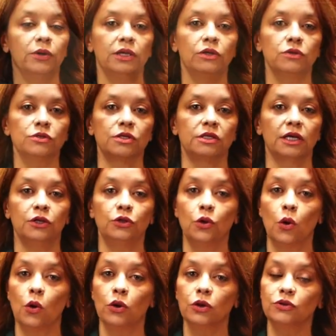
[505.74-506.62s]
We use the
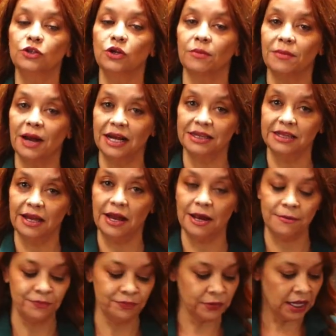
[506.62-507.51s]
nor
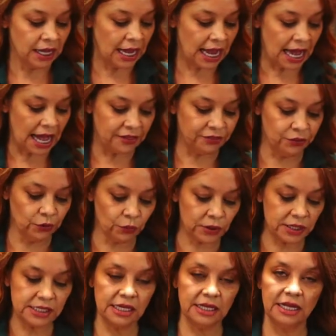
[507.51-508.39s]
tomate. The
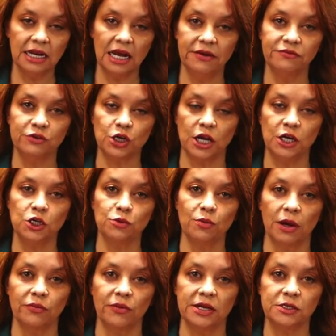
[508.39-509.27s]
reason that I've changed
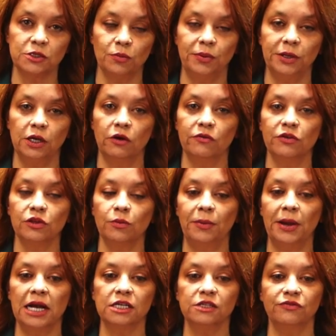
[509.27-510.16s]
my recipe over the
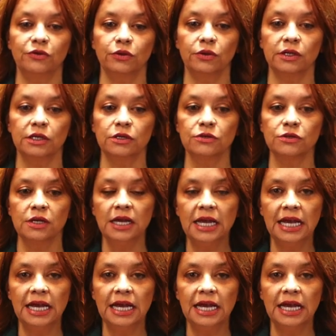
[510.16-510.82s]
past few years